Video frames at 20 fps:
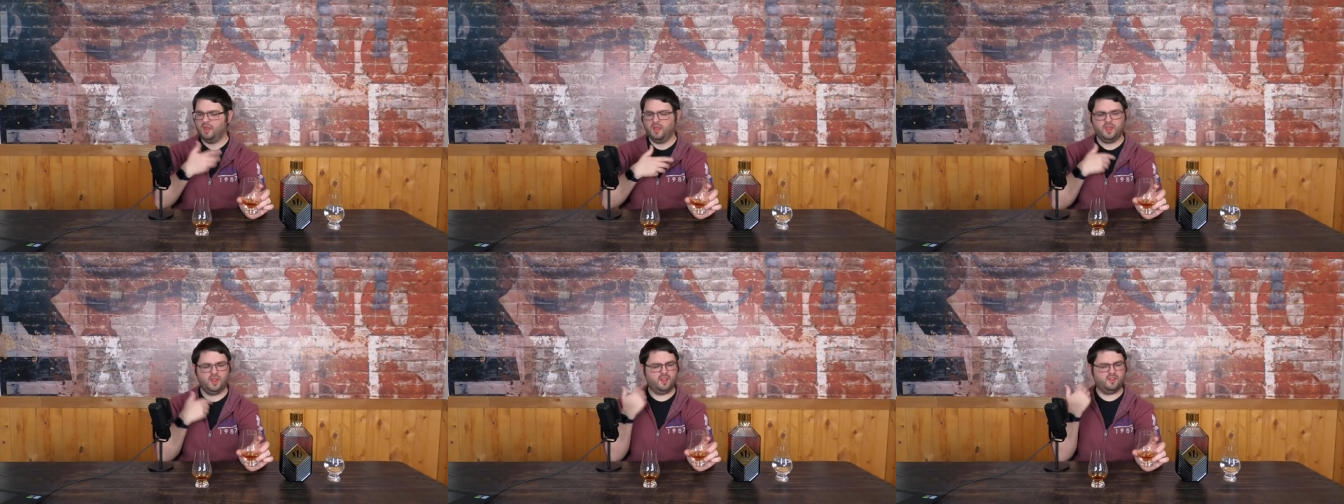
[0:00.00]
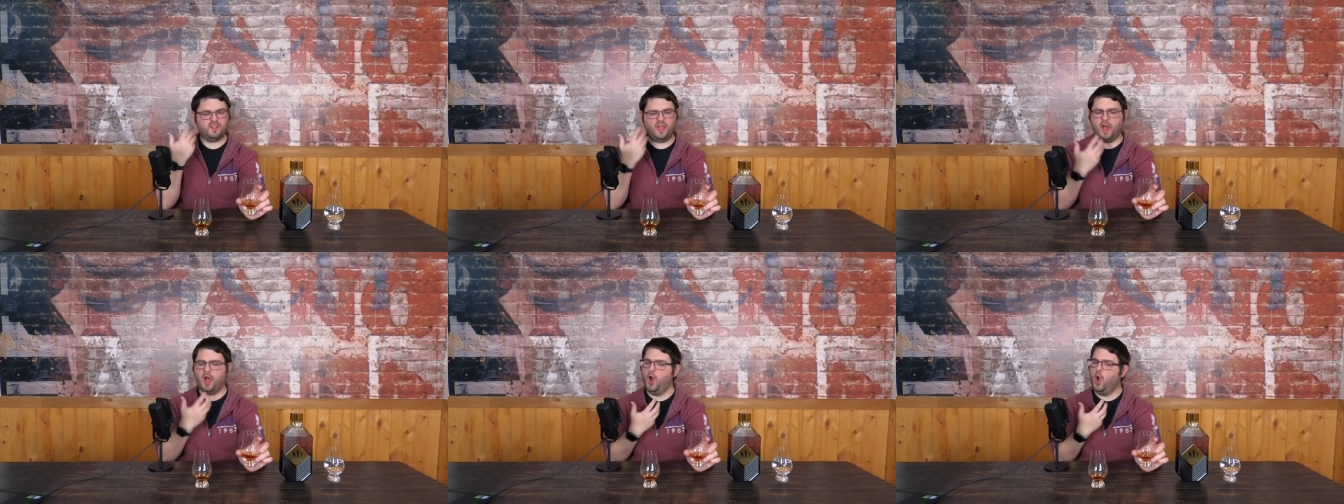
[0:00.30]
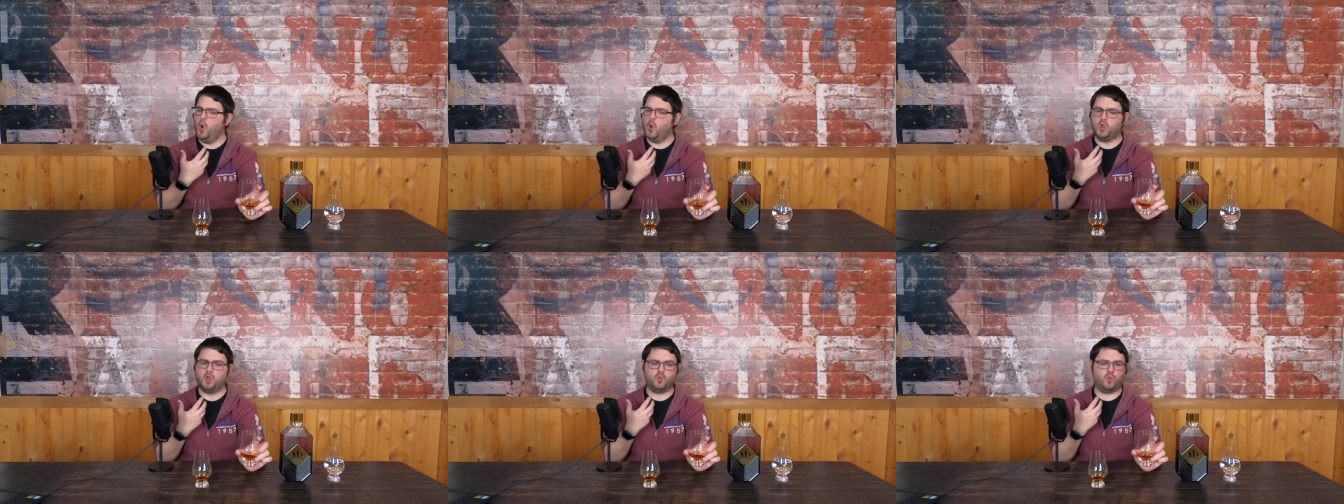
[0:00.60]
Because that
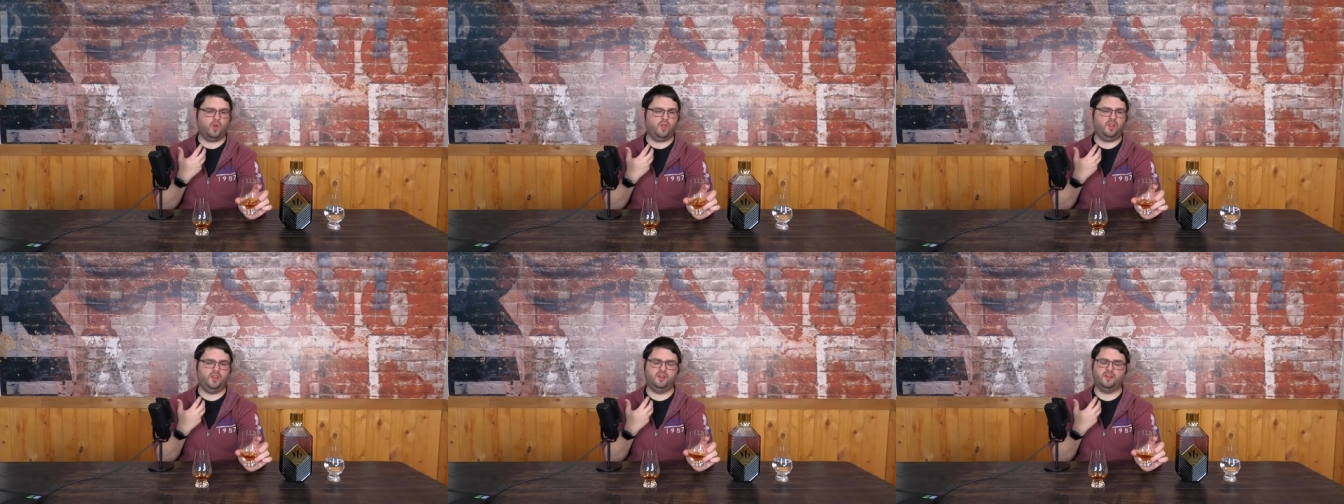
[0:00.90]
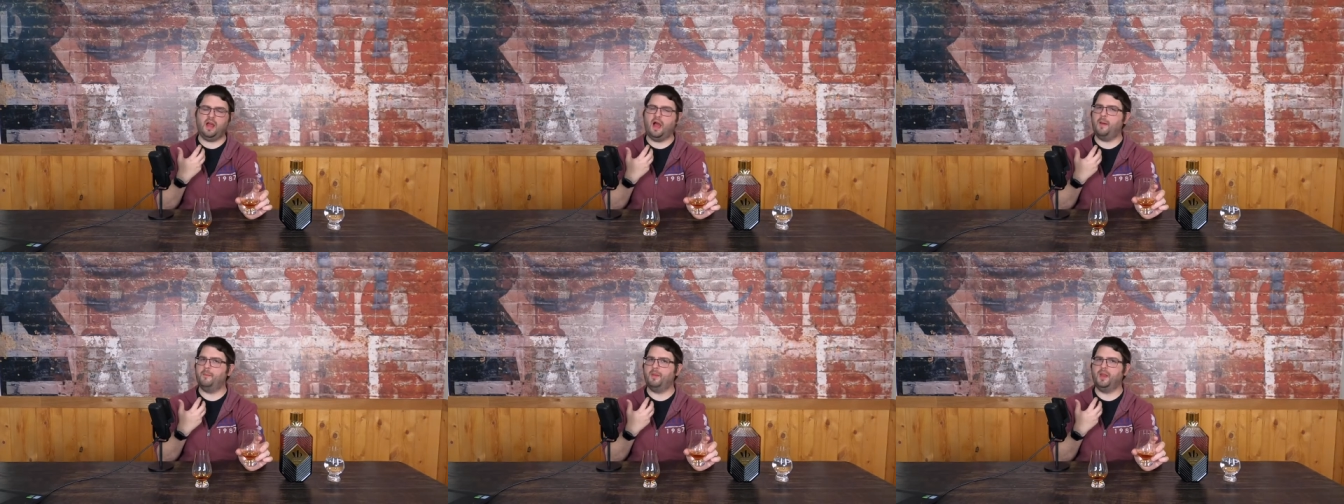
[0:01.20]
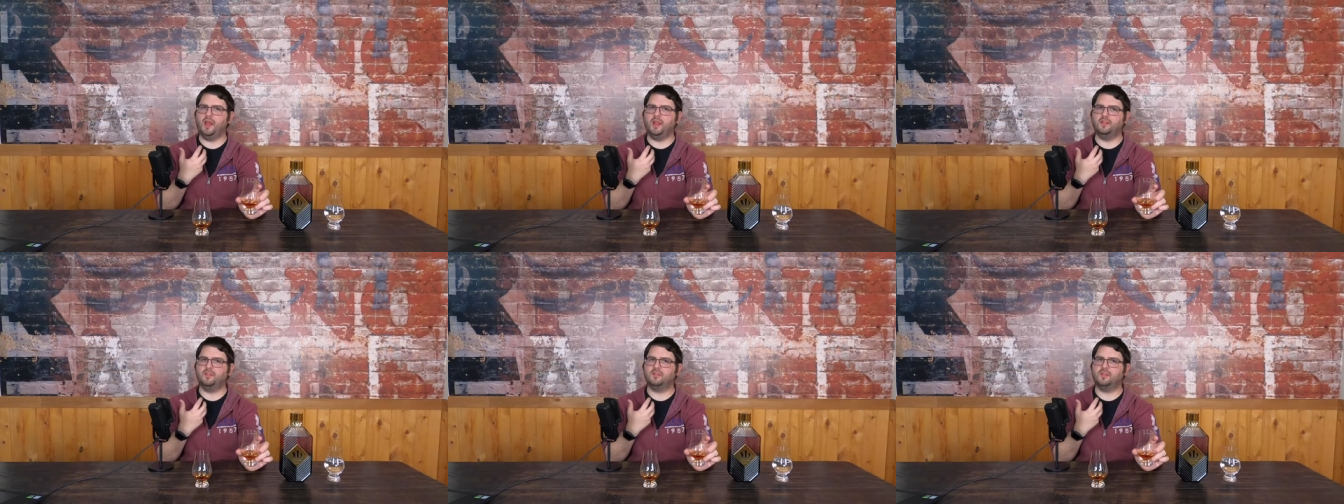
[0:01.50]
oak really
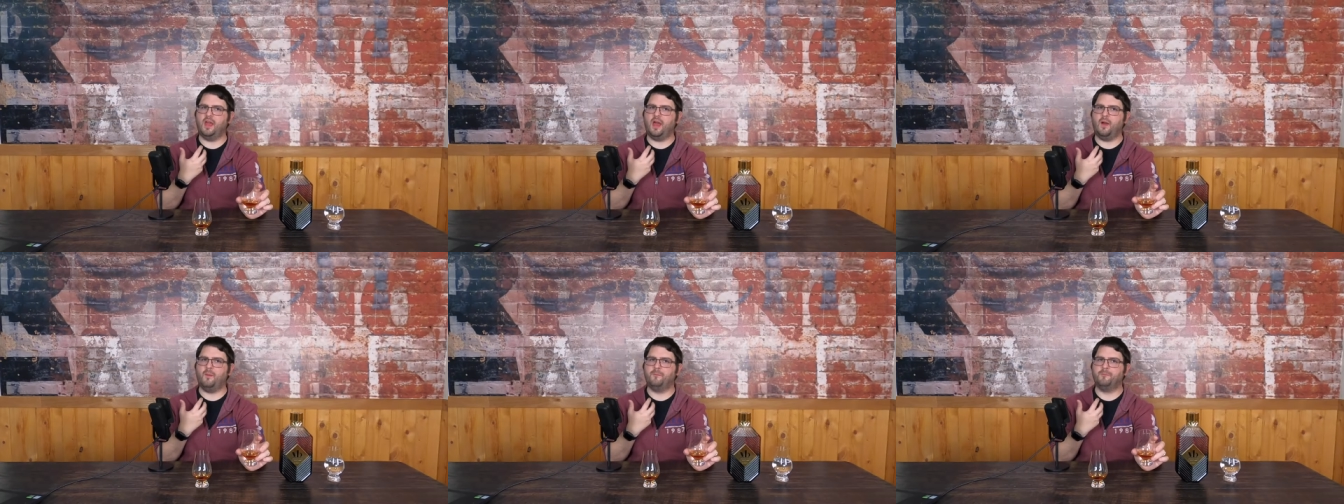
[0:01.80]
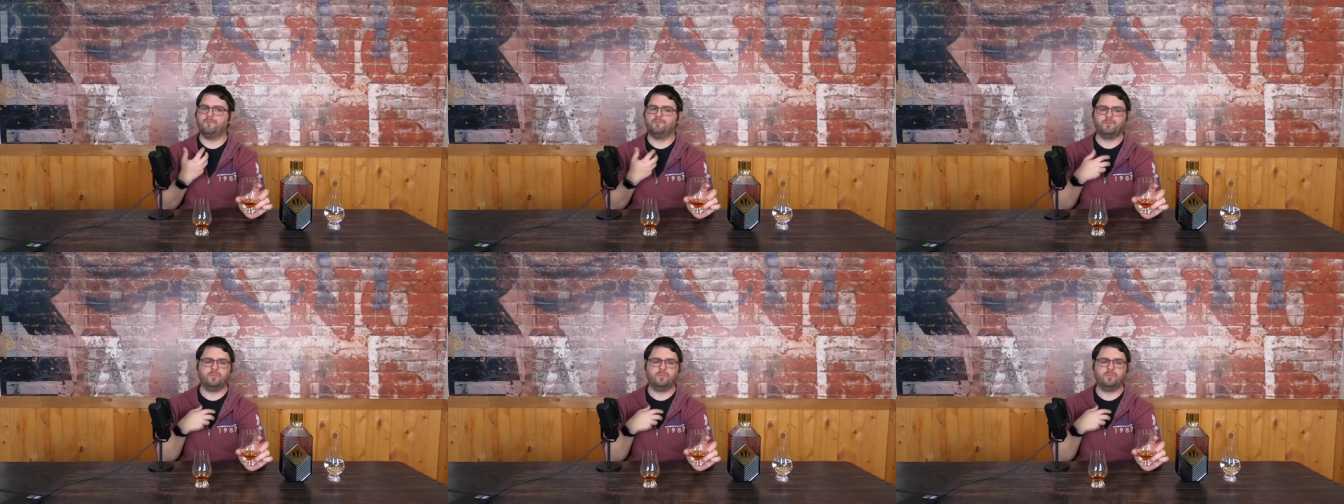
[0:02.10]
dominates now.